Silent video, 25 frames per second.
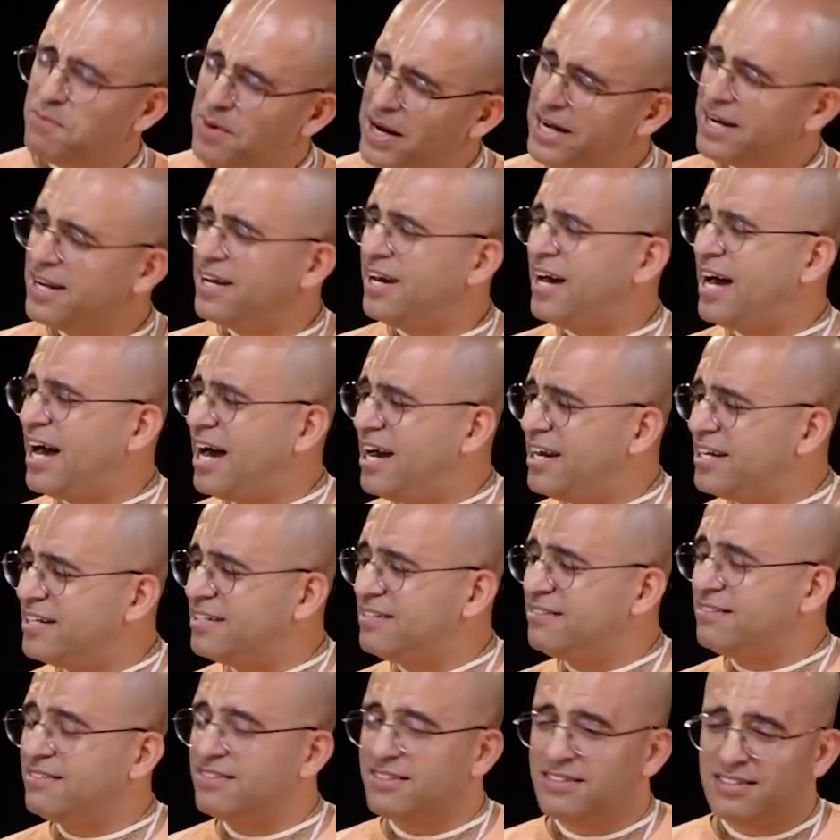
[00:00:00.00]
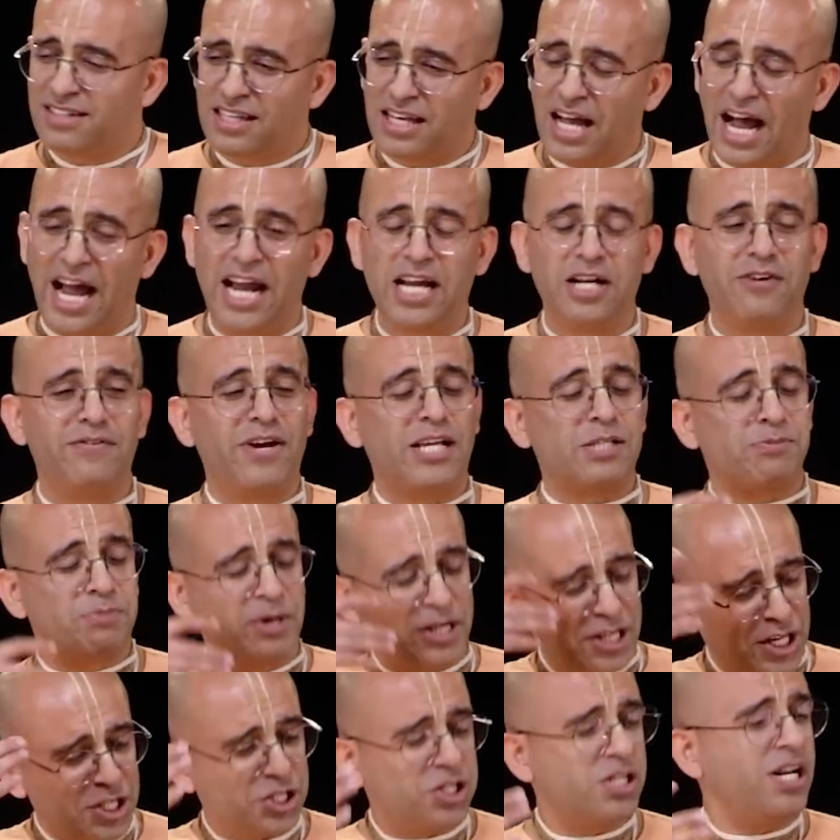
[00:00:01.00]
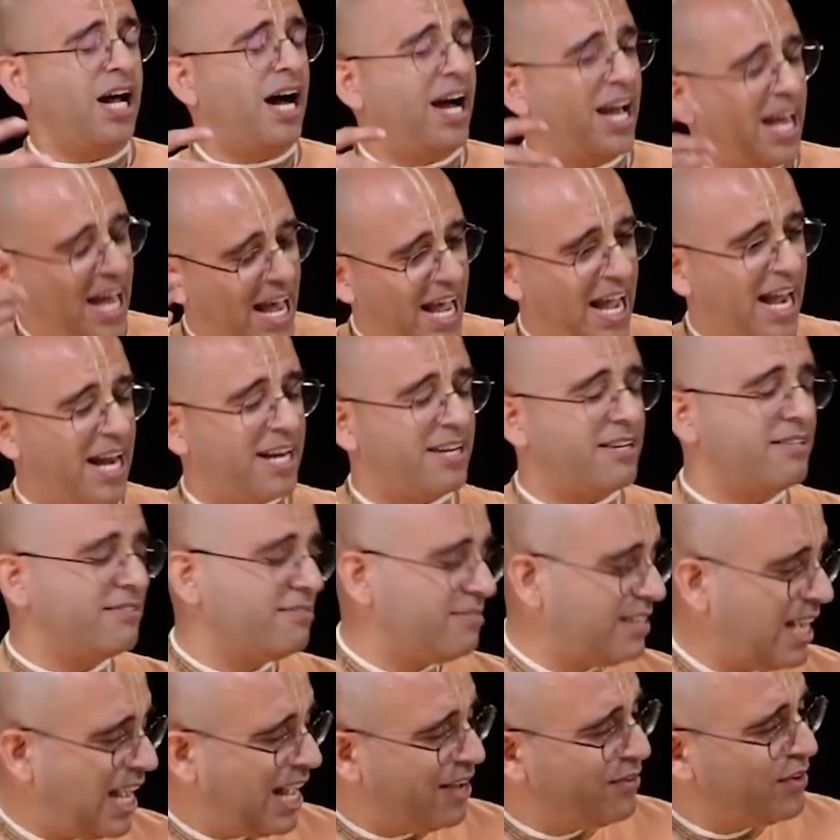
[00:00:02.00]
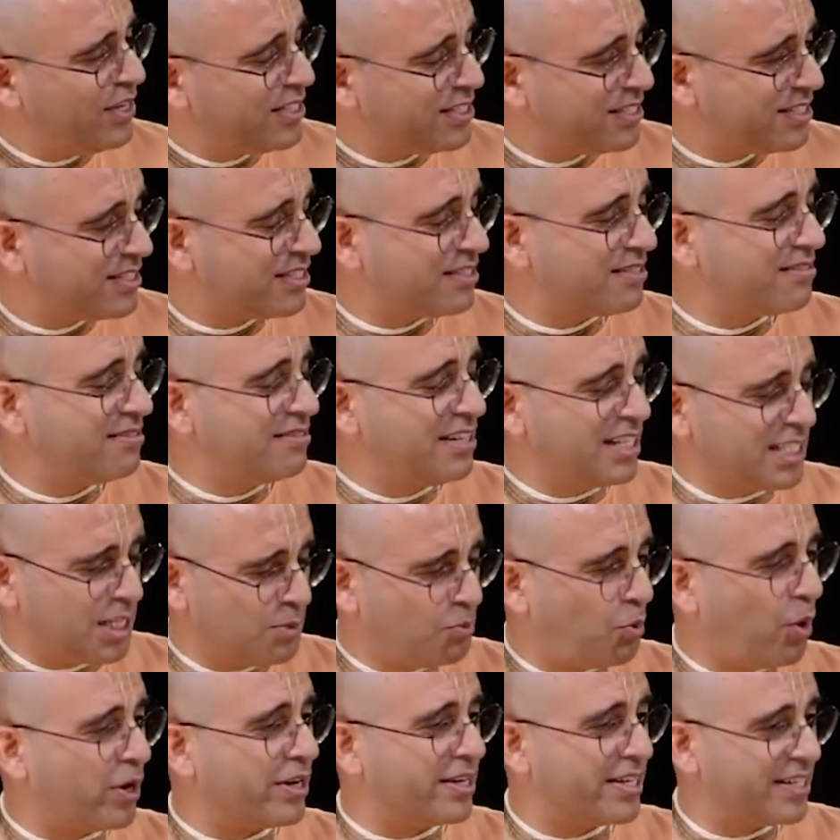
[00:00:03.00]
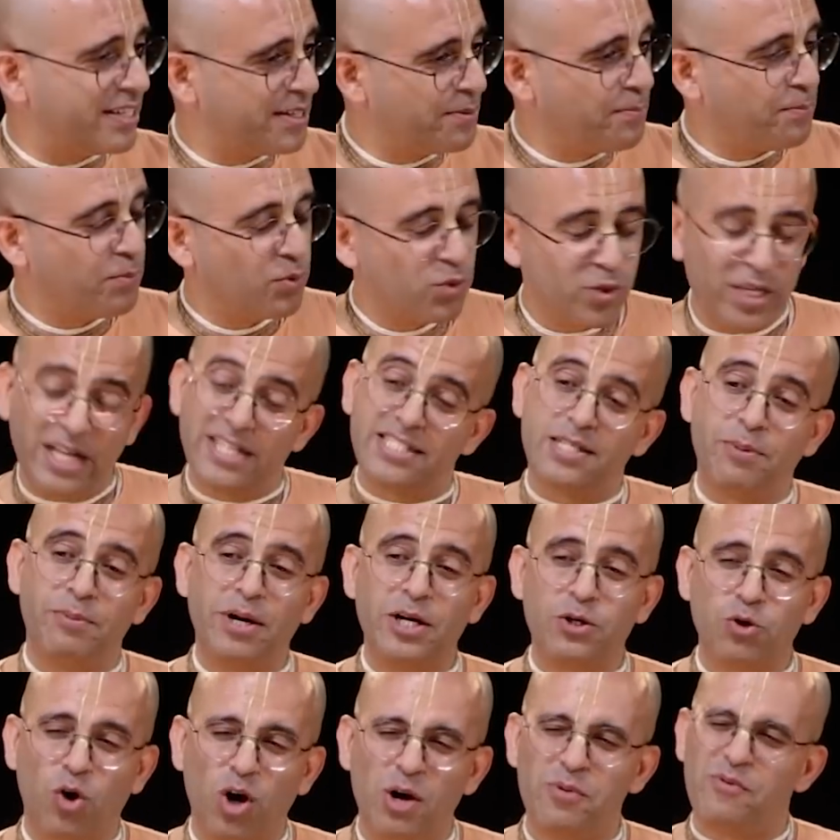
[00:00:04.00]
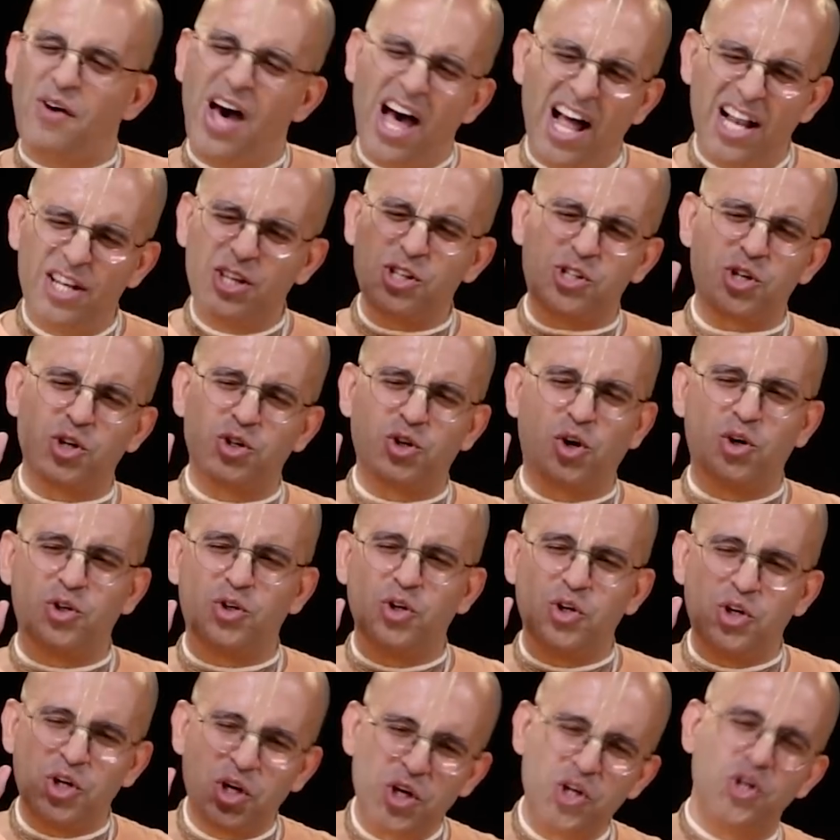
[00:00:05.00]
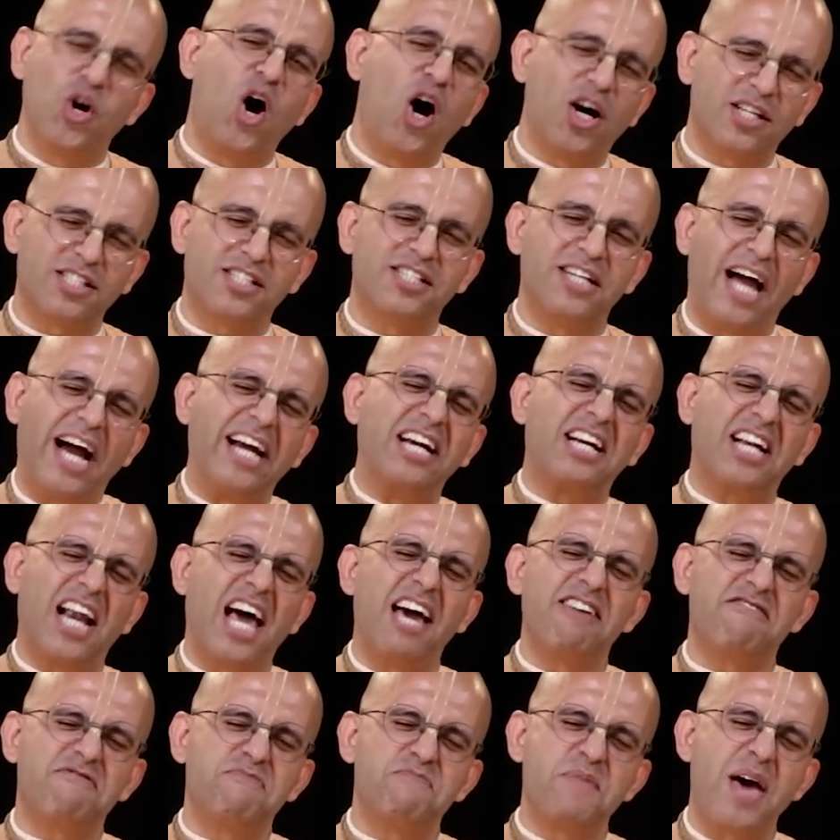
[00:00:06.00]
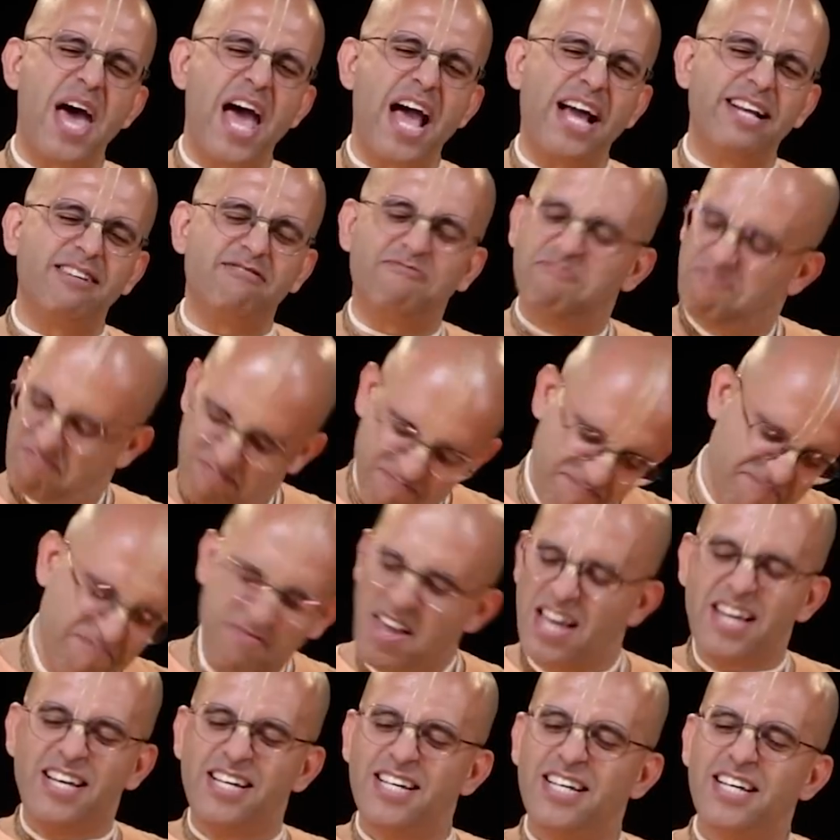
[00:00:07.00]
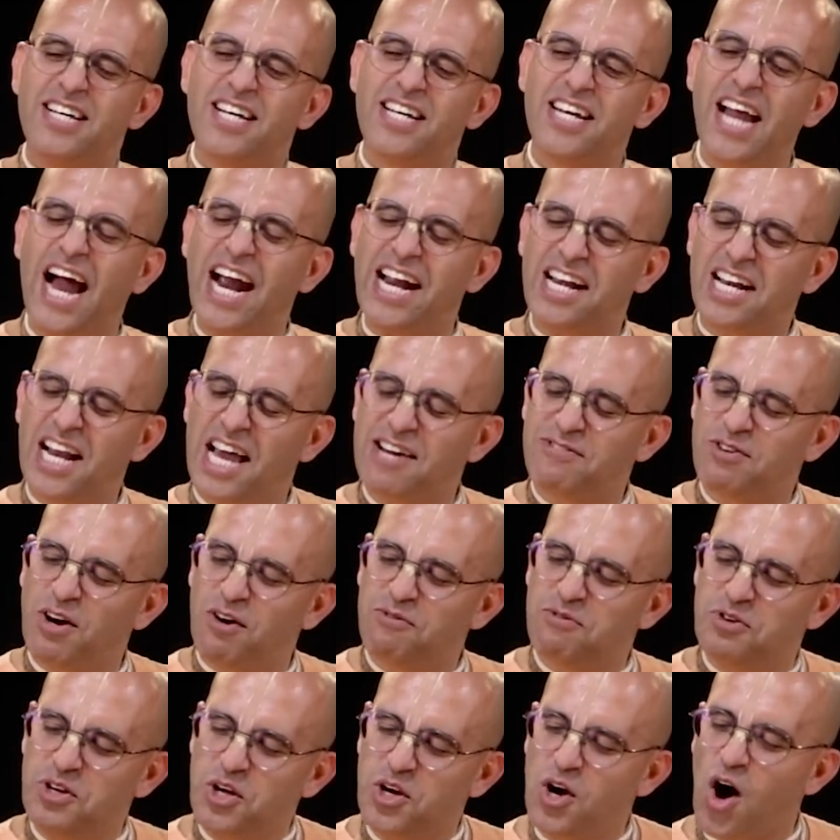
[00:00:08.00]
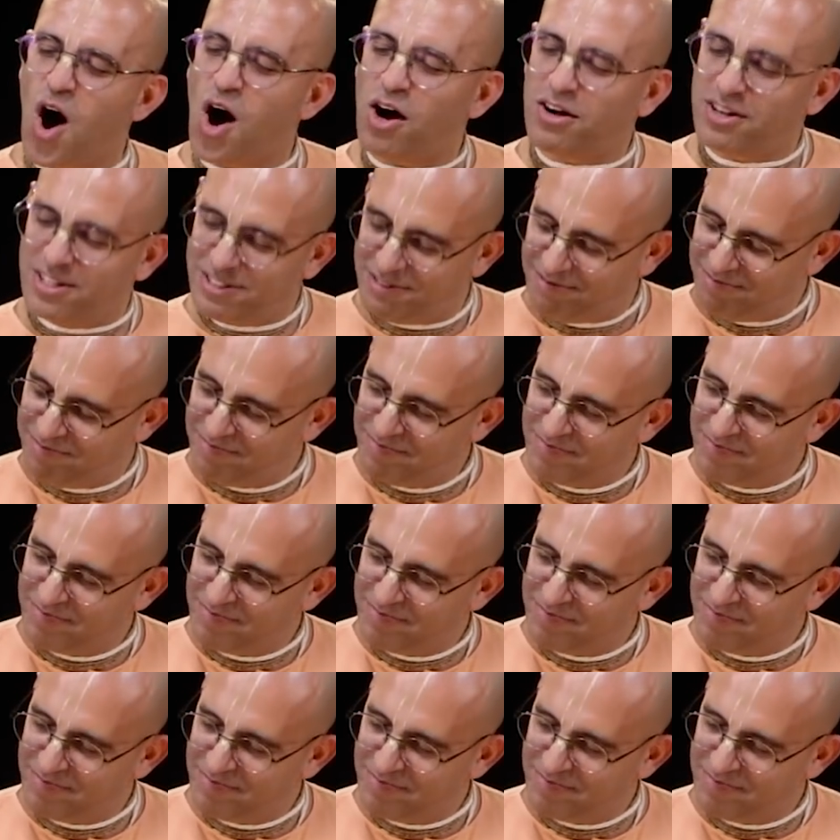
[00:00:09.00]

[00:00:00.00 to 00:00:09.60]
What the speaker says: But the kind of expectation I had, I was disappointed. So then somebody told me, well, you should go to New York's nightlife, man. Nightlife of New York.